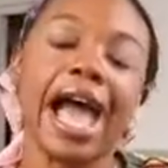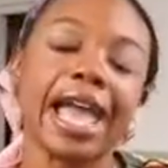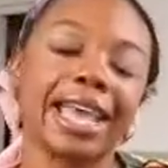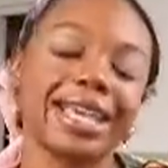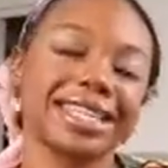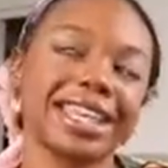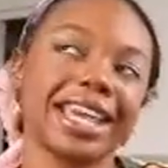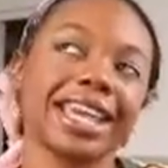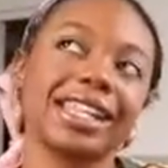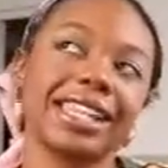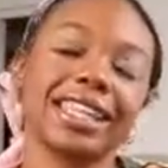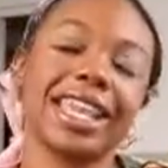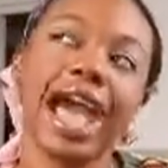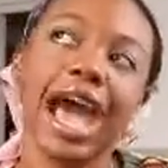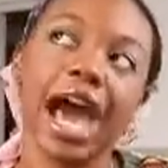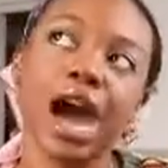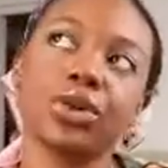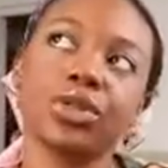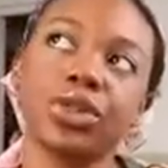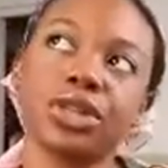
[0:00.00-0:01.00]
exactly
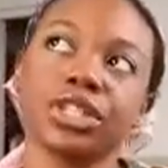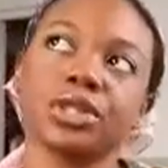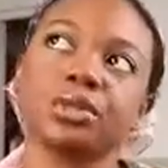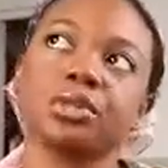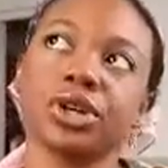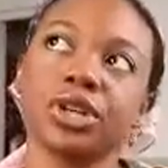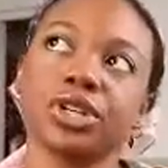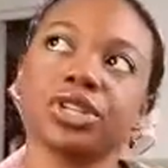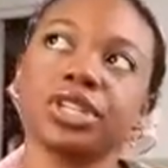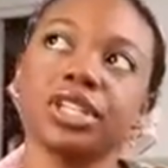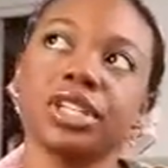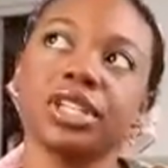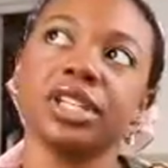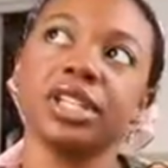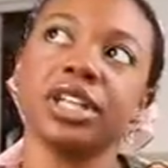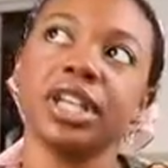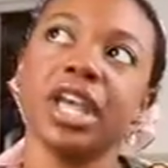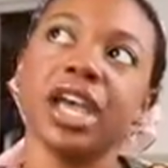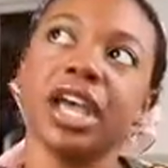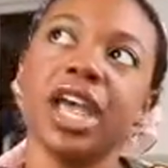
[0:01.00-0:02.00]
how this
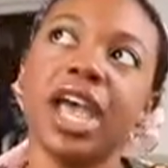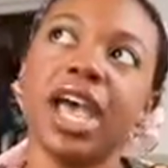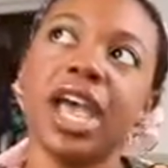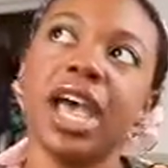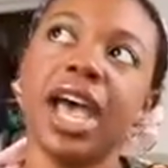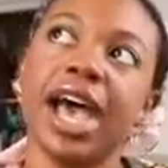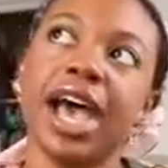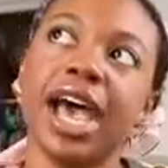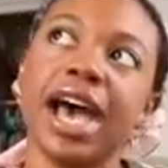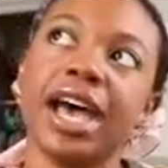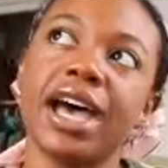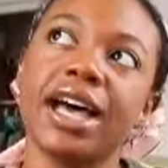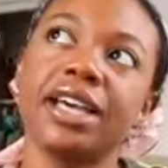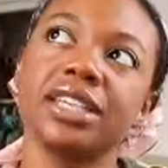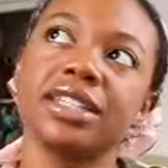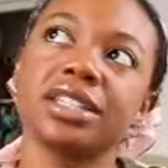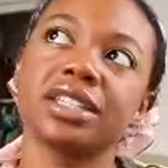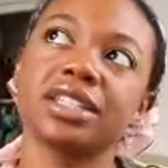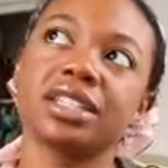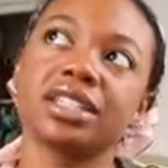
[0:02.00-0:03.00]
person
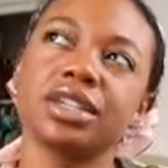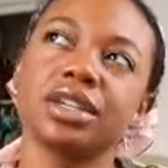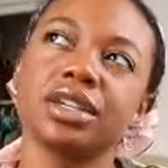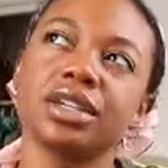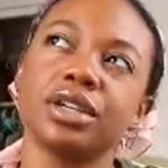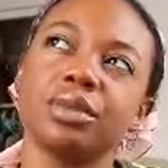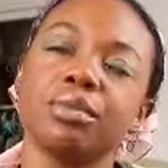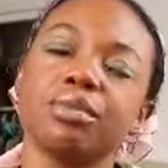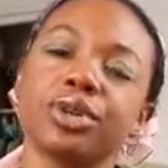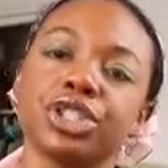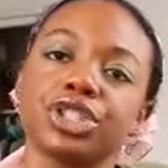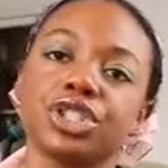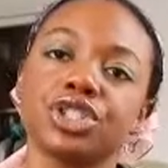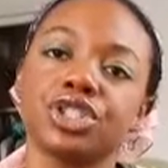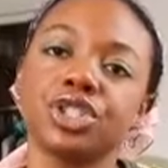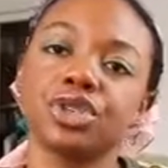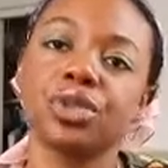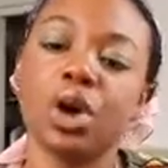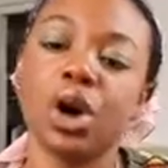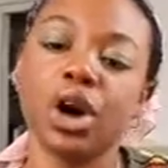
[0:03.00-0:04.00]
has
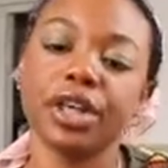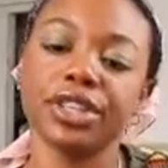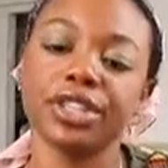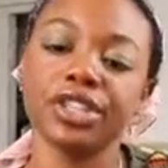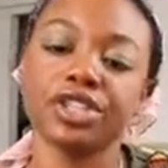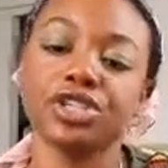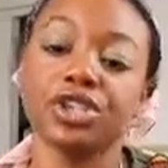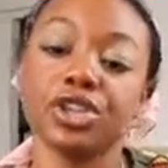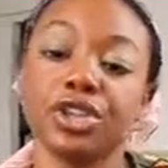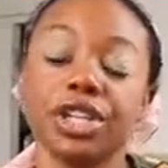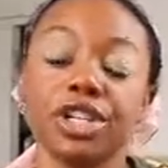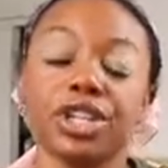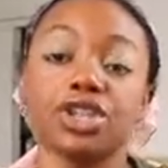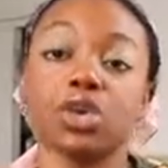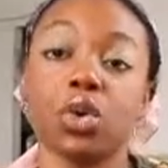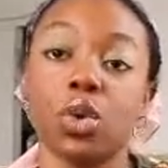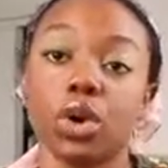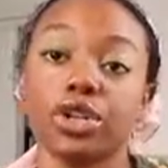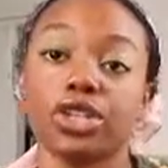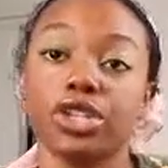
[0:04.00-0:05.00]
pushed you on this journey
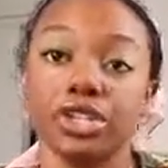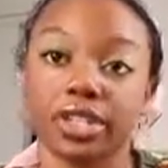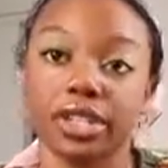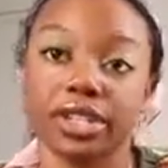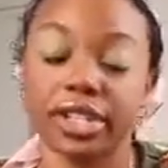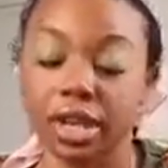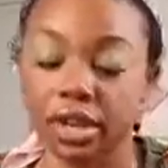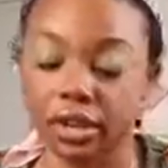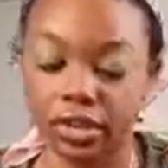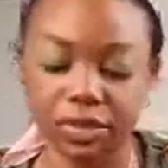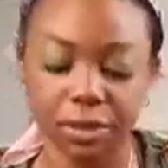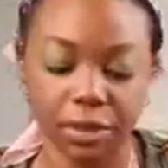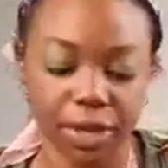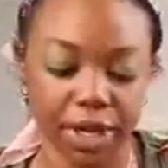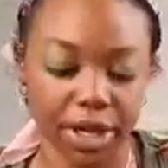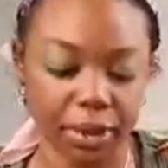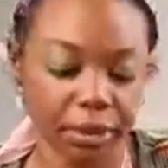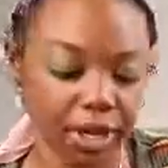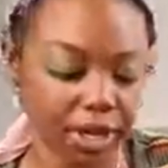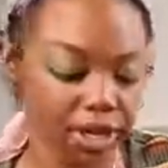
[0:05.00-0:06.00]
towards yourself,
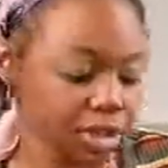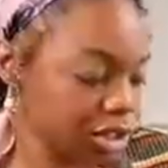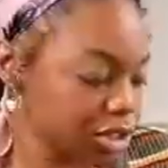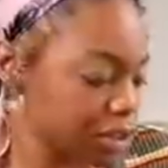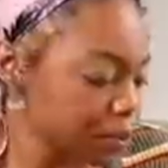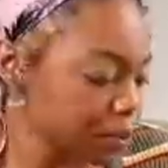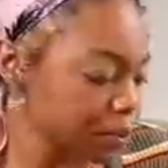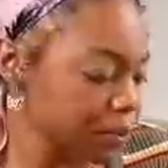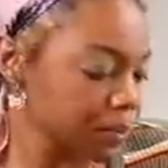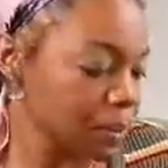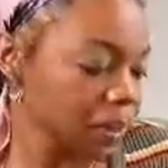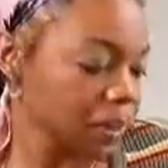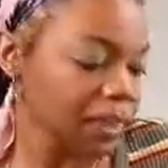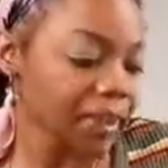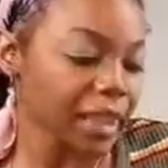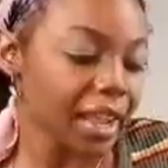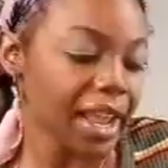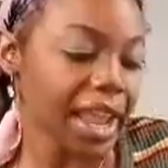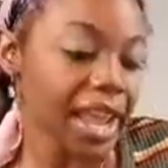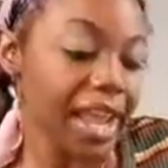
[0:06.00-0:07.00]
pretty much.
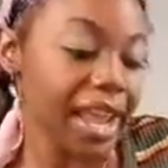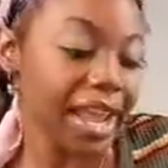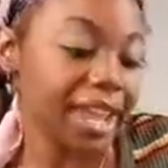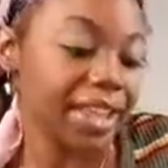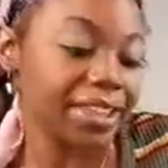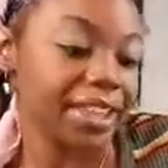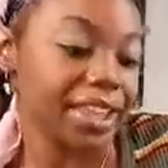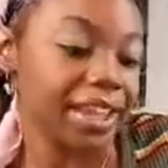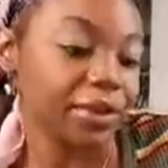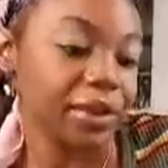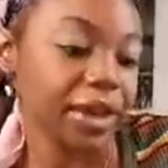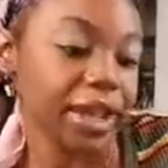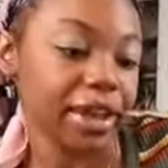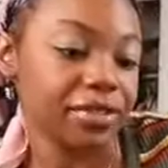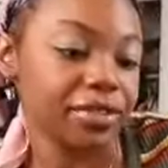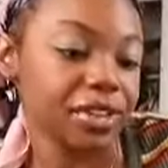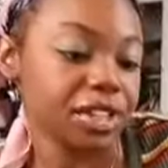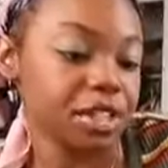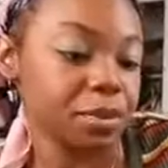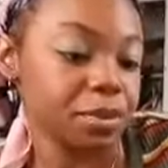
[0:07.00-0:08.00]
And then we
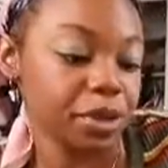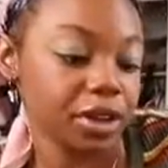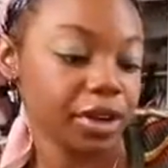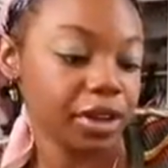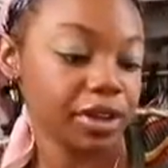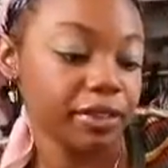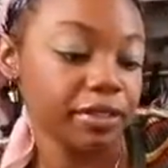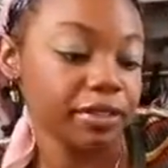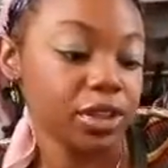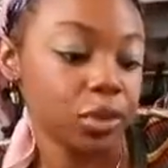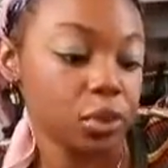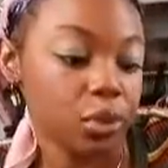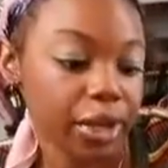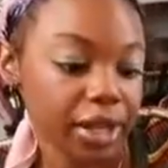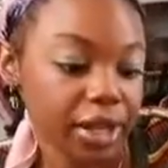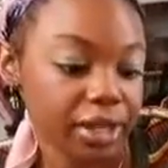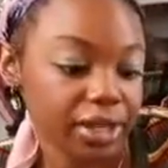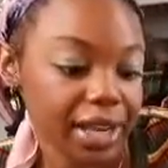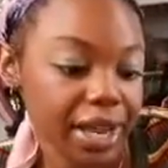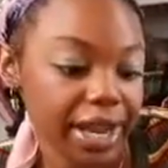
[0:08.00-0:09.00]
have the spirit of the
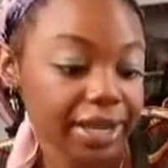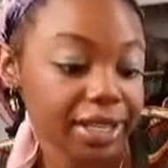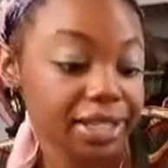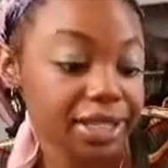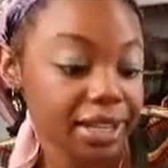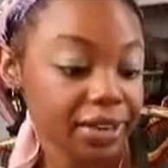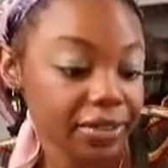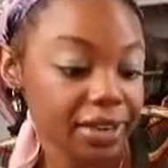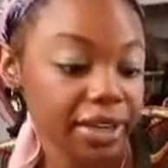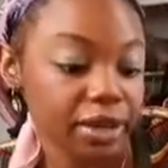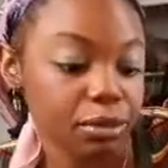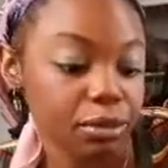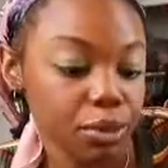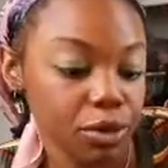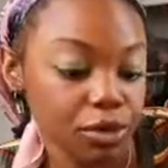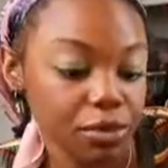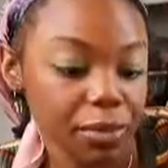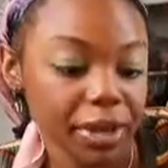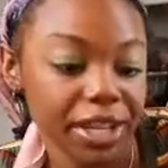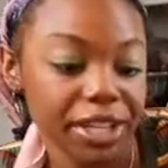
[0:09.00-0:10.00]
wind, activity,
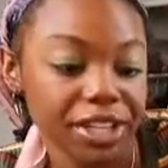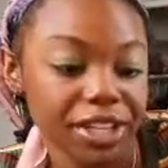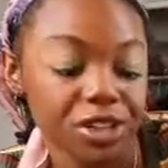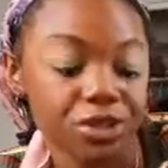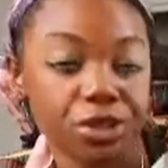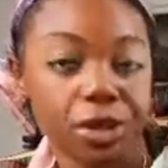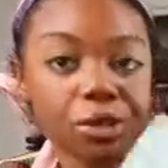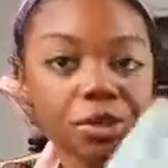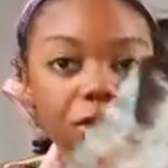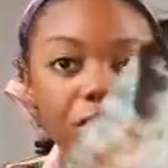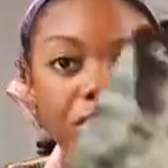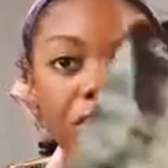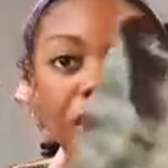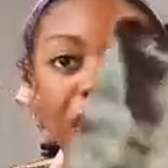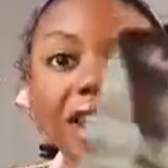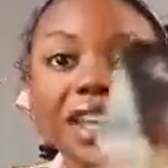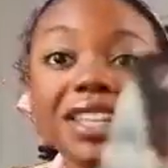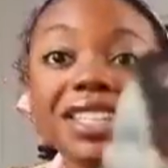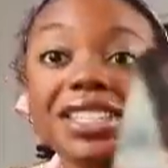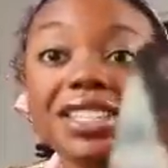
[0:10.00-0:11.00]
movement, and disruption.
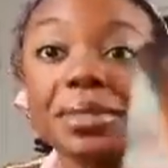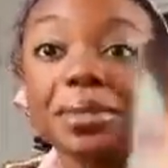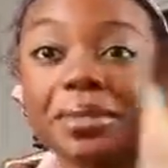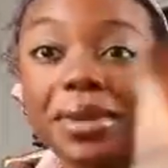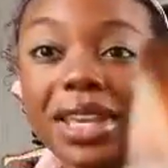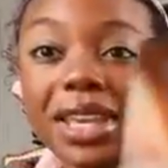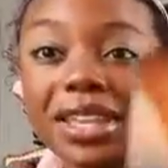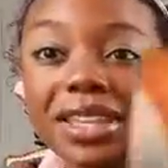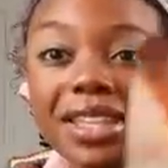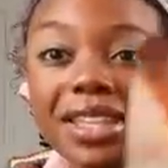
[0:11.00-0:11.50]
To me,